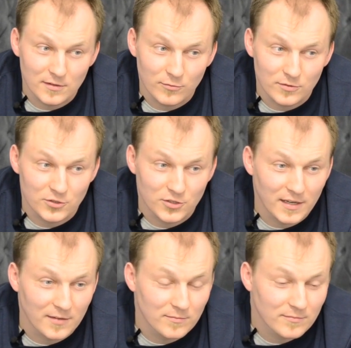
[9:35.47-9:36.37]
with
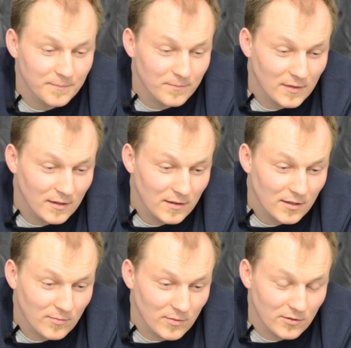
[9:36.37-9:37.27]
shame
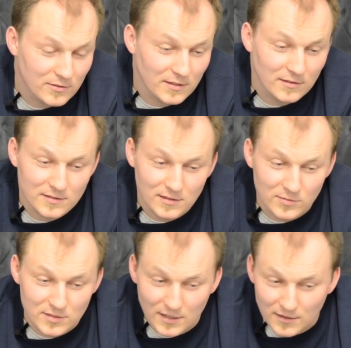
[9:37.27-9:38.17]
because I did
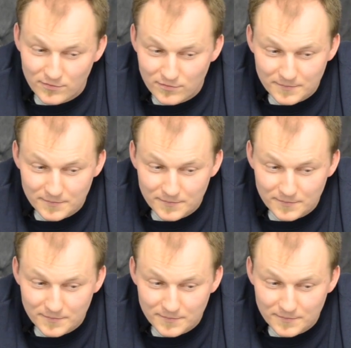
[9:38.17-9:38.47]
some stuff.